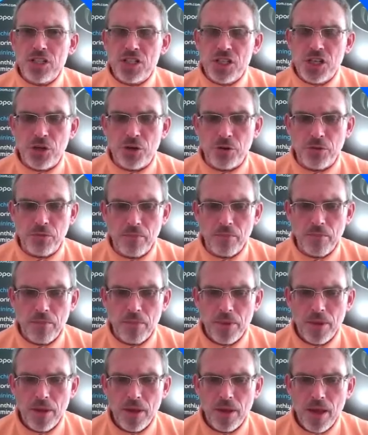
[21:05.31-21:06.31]
two.
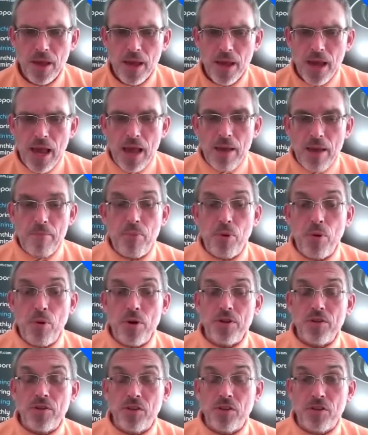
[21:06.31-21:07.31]
In
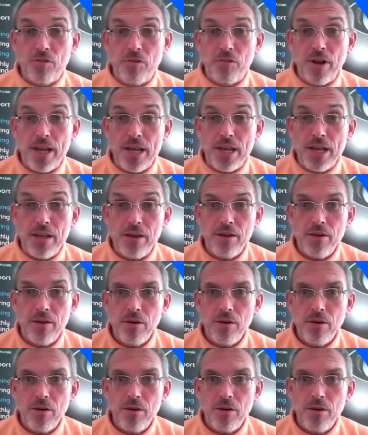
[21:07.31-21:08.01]
point three,